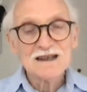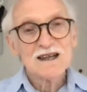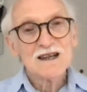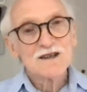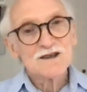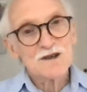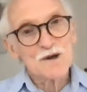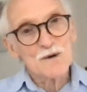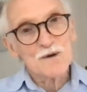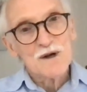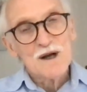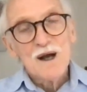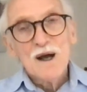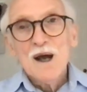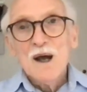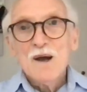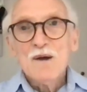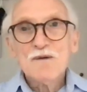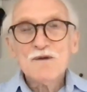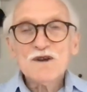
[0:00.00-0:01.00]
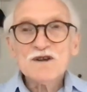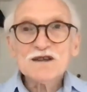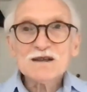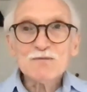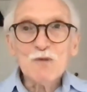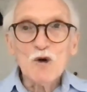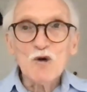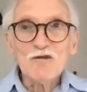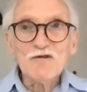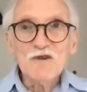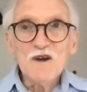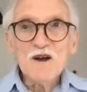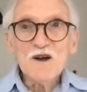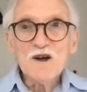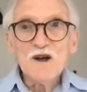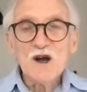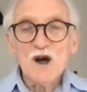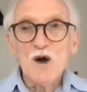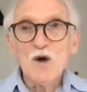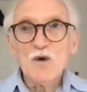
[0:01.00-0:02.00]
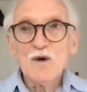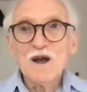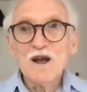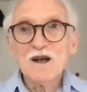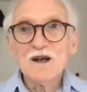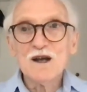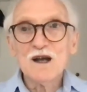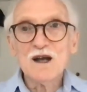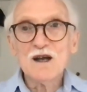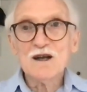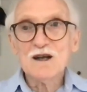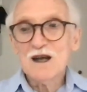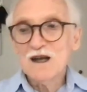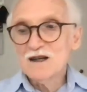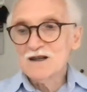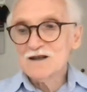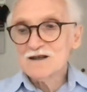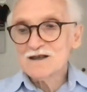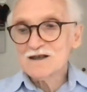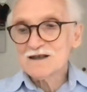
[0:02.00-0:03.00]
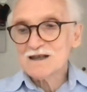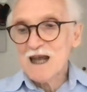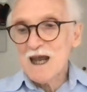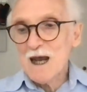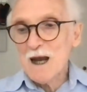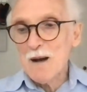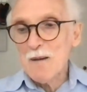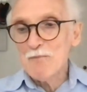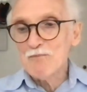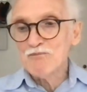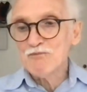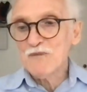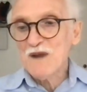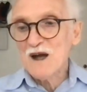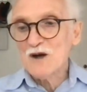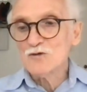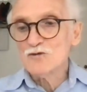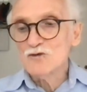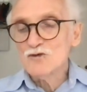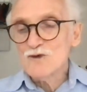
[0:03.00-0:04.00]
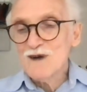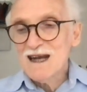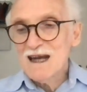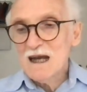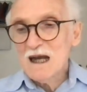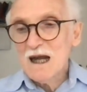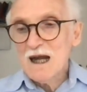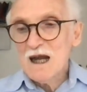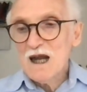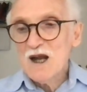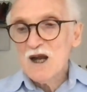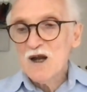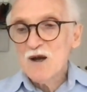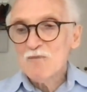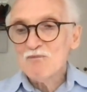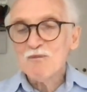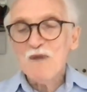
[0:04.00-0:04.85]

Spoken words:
So this small video is really